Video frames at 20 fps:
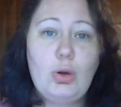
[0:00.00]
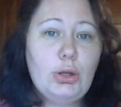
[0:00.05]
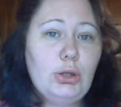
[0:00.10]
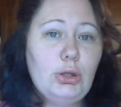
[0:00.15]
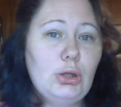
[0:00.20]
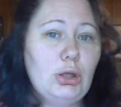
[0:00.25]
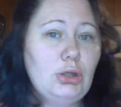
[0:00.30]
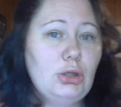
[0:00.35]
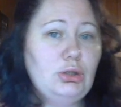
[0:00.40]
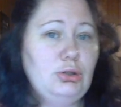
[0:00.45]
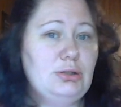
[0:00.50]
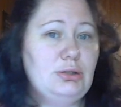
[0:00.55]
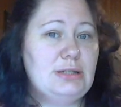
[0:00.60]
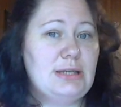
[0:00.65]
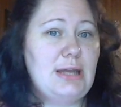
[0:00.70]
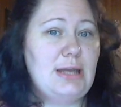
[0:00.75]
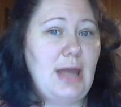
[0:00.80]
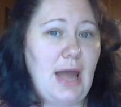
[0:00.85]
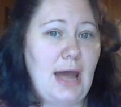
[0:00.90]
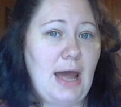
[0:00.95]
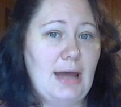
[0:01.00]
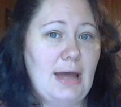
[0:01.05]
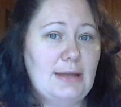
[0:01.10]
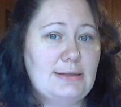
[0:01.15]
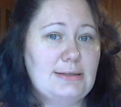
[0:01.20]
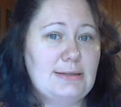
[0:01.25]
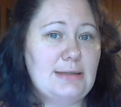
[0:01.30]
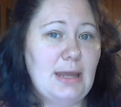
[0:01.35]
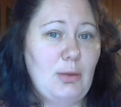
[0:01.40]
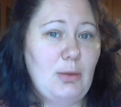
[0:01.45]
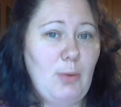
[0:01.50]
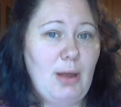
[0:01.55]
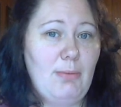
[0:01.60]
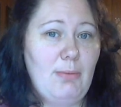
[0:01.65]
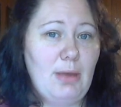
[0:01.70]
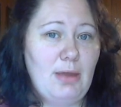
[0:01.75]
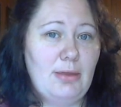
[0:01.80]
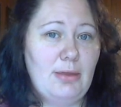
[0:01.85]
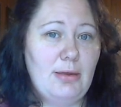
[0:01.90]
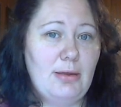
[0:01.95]
you can use it as a wet
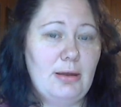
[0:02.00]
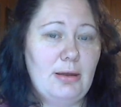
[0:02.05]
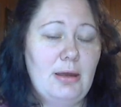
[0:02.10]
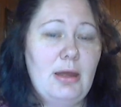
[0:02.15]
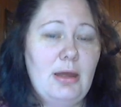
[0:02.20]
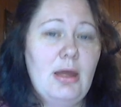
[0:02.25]
method.